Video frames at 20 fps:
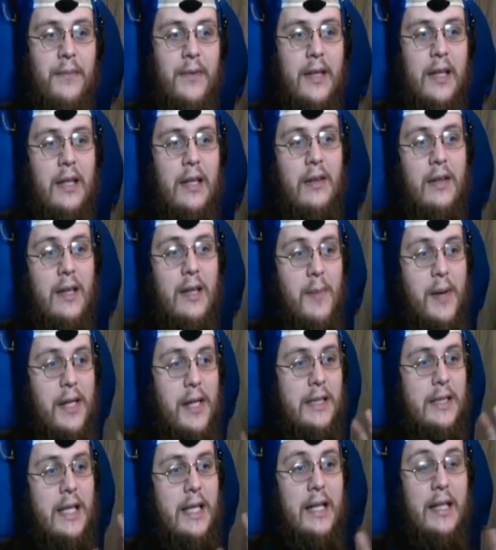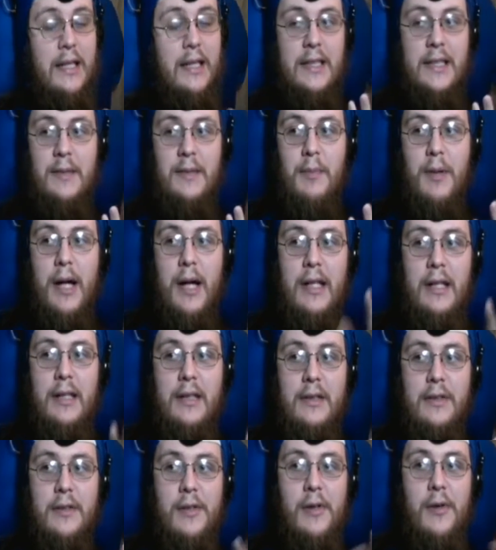You know, they made Sonic's sprite
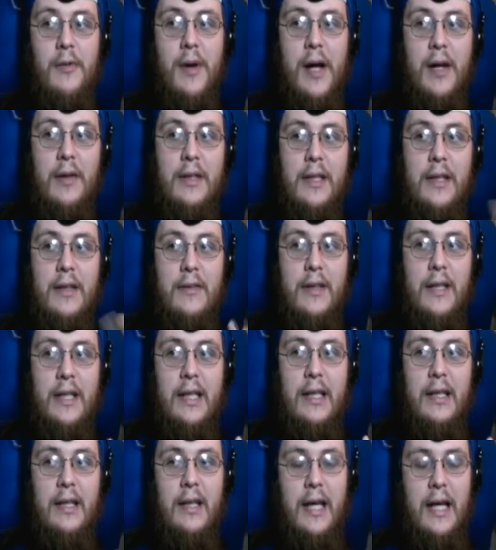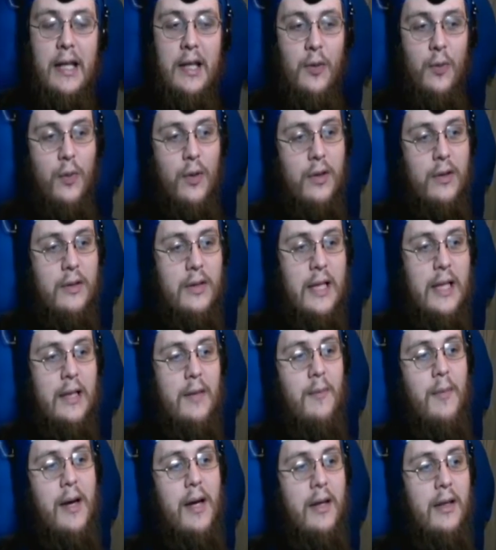turn around in 3D and the world and
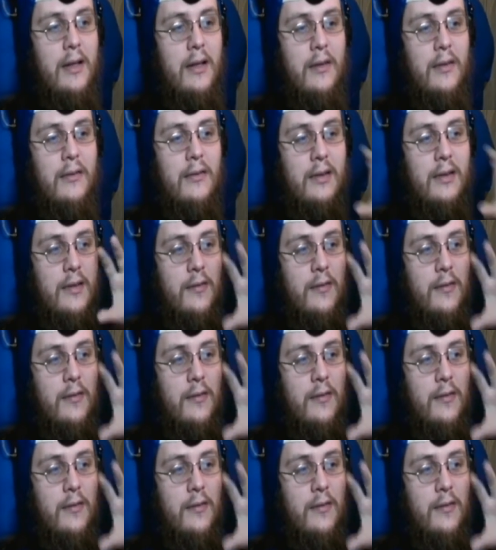the, you know,